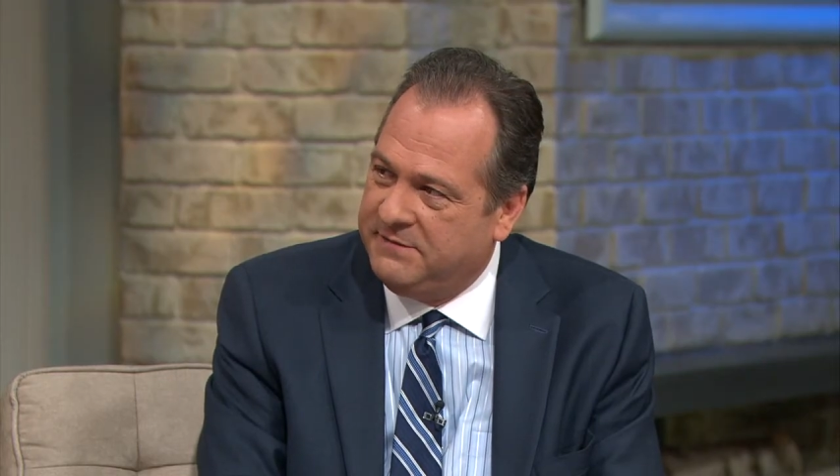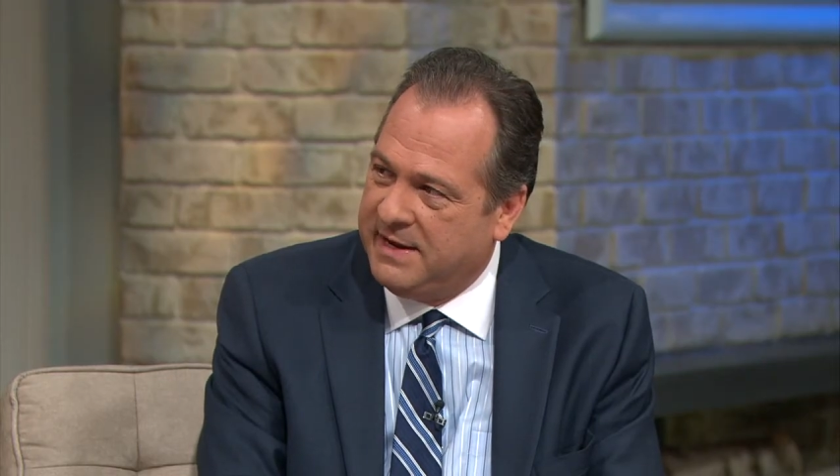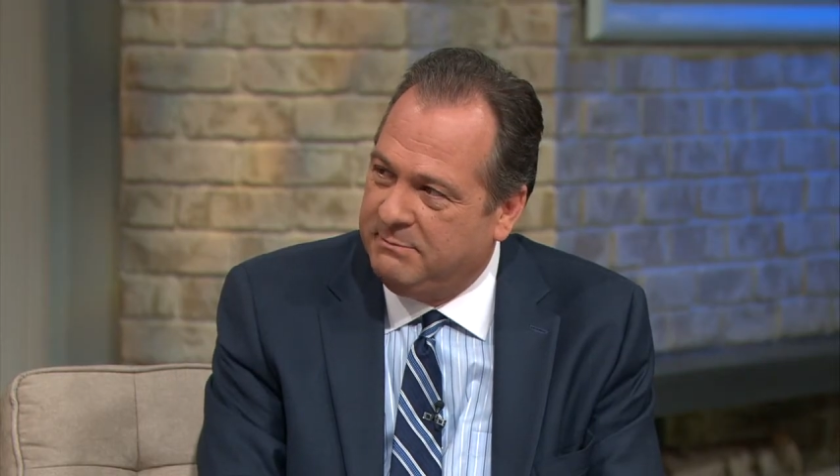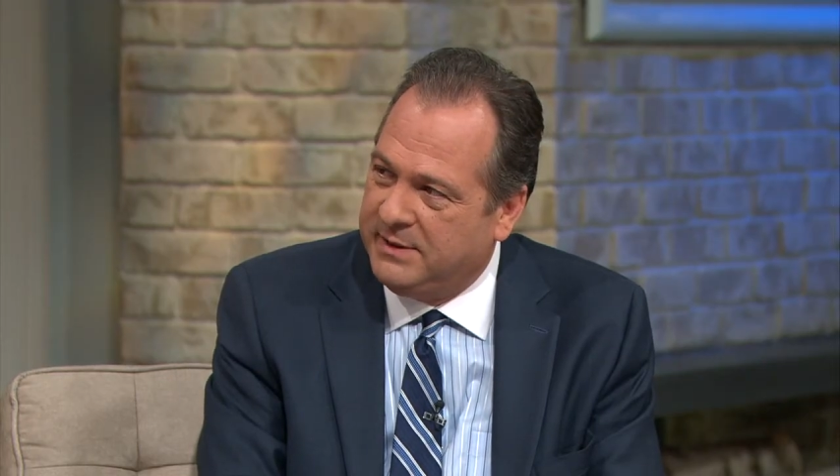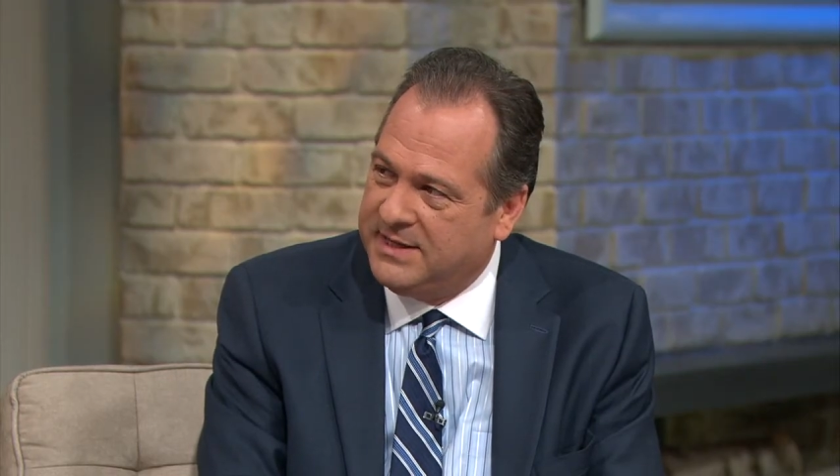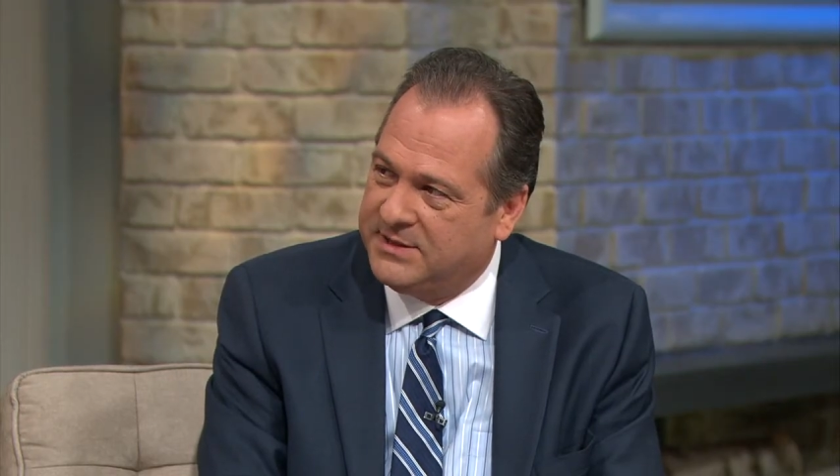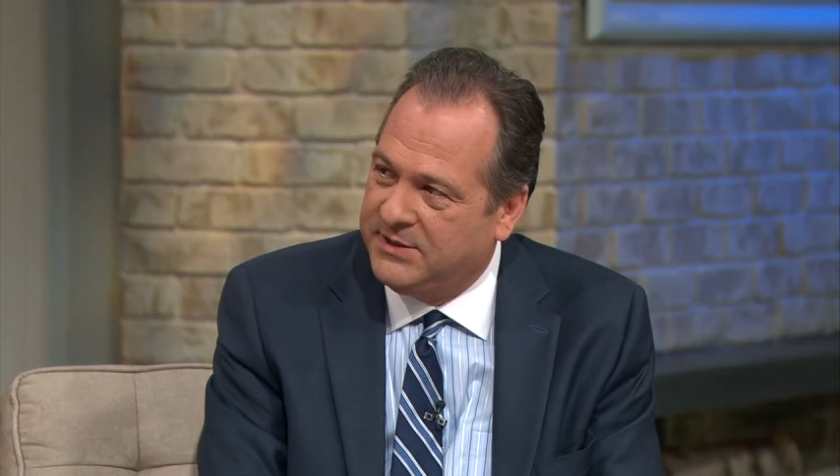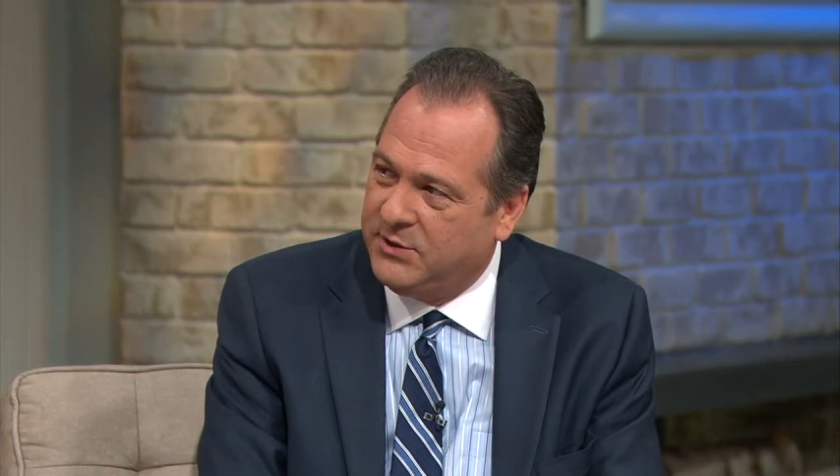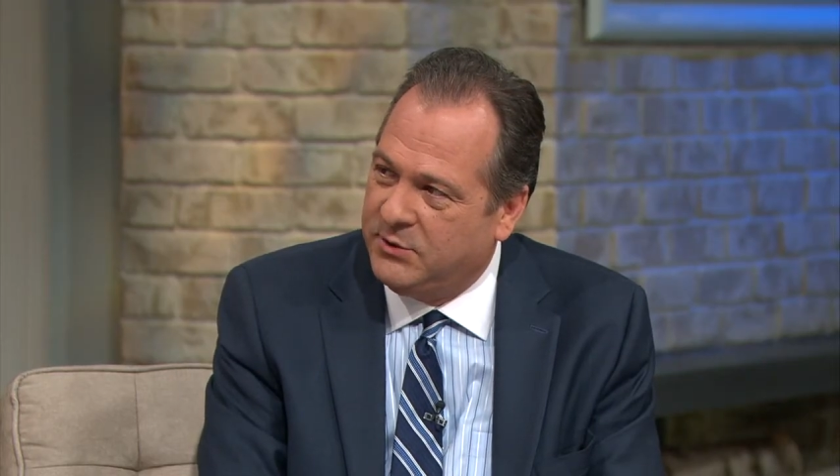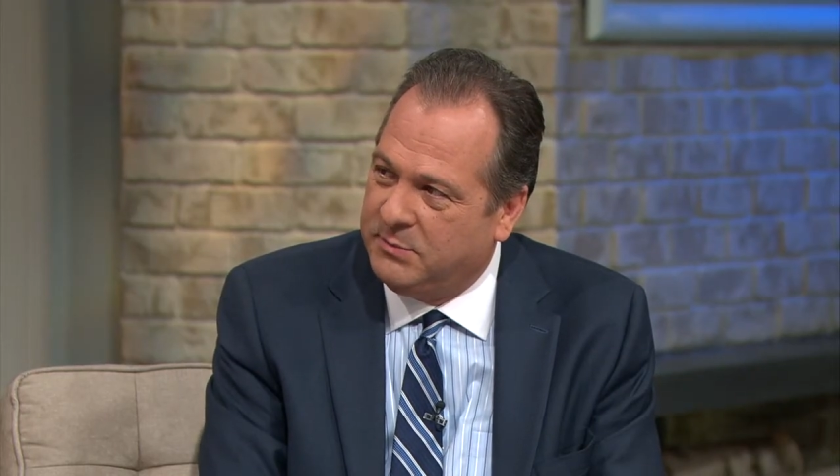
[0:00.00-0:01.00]
that blessed
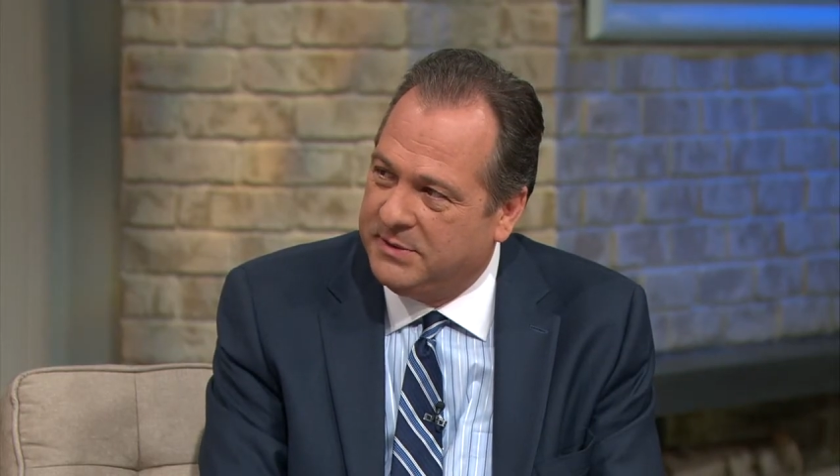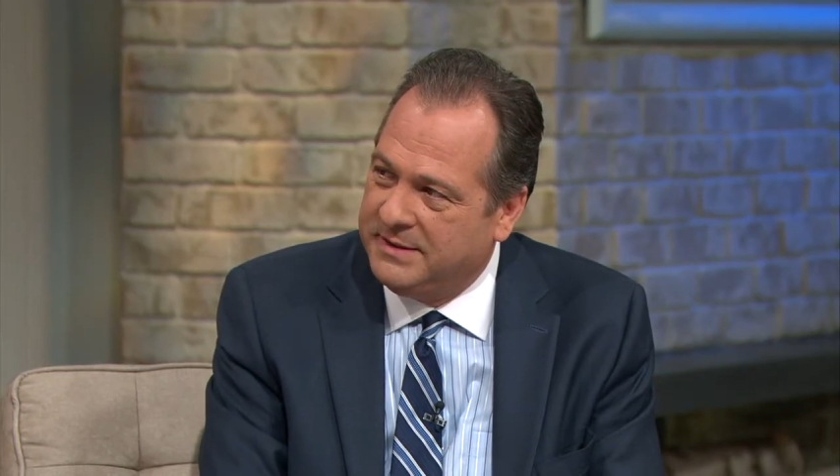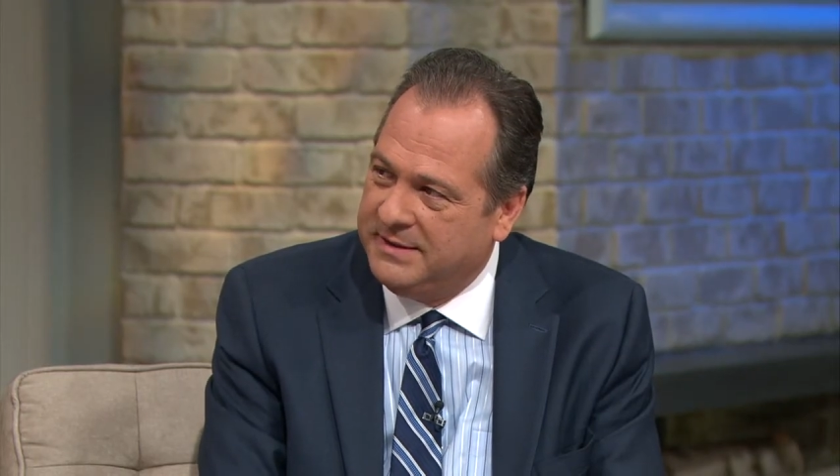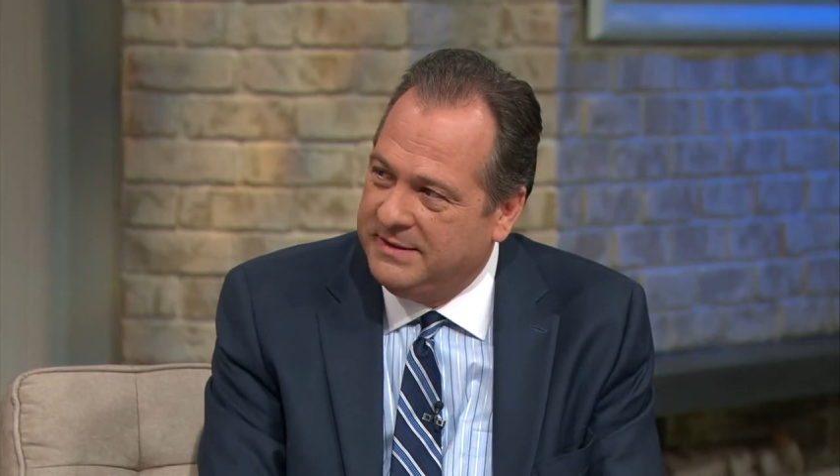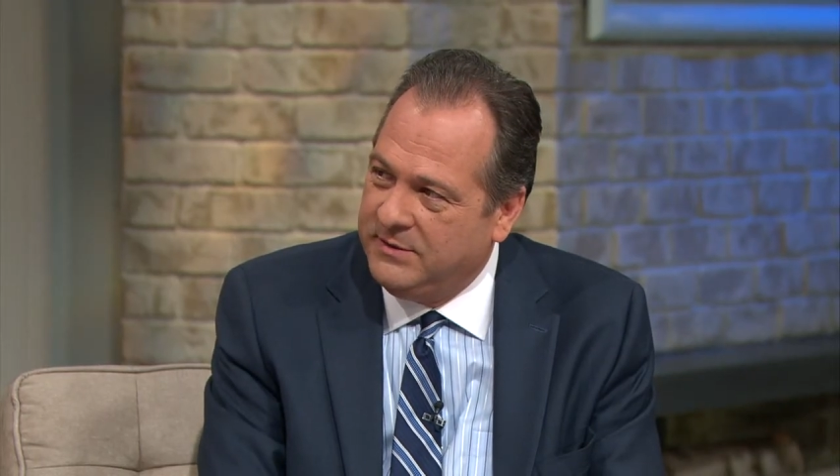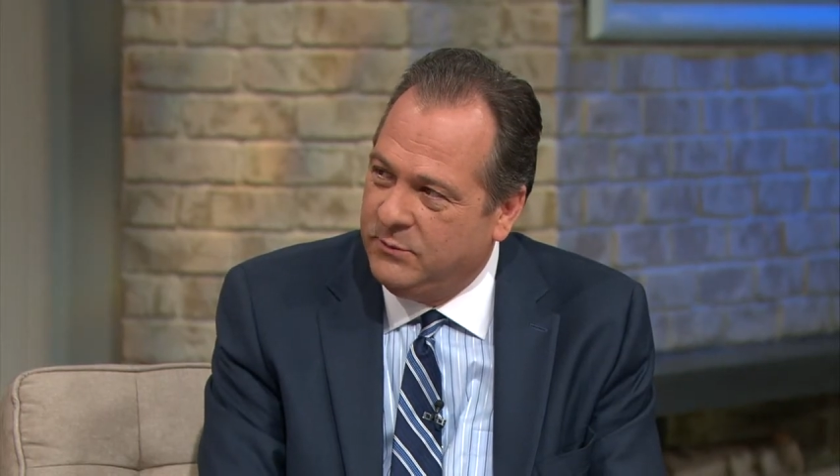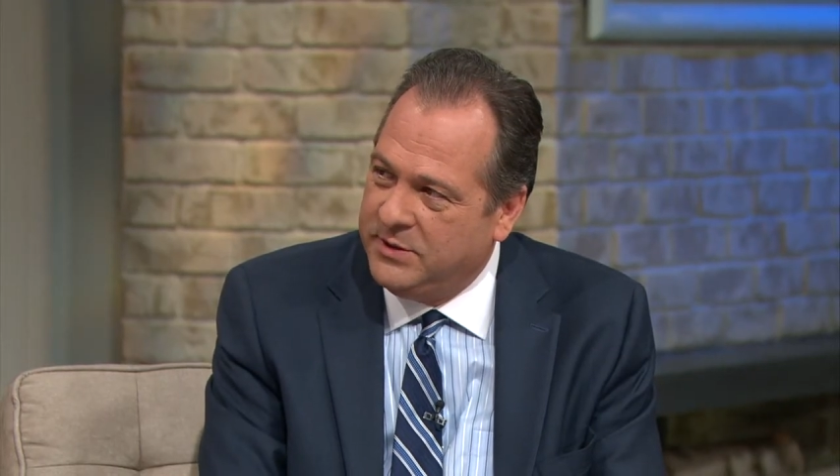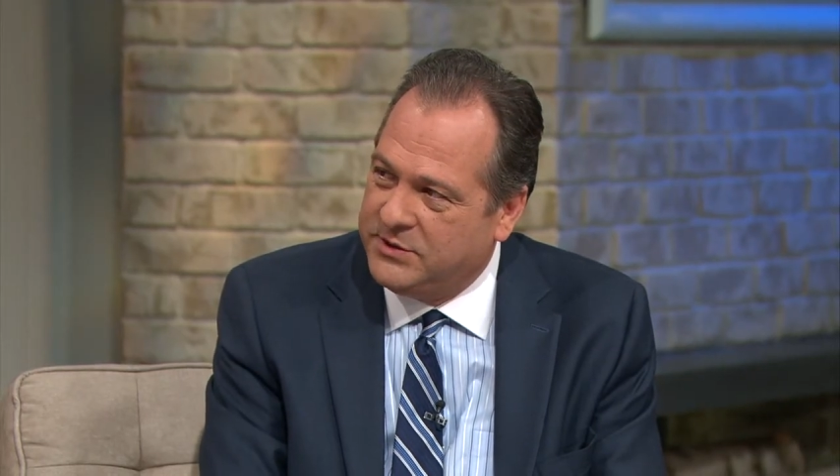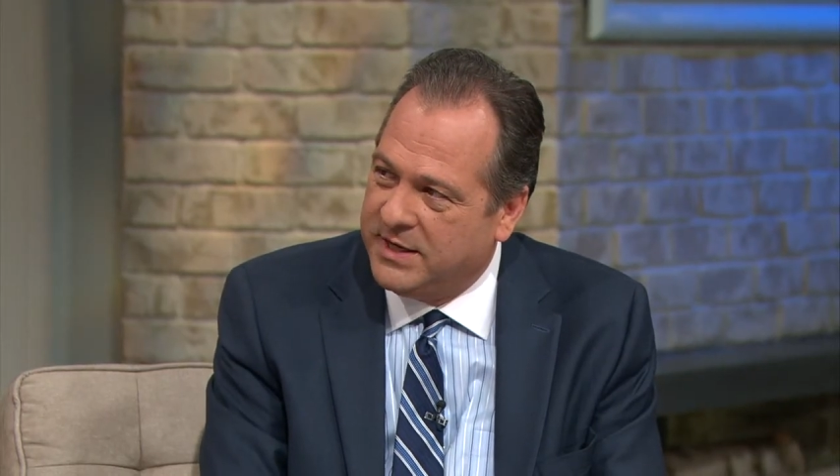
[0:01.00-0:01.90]
hope, we yeah.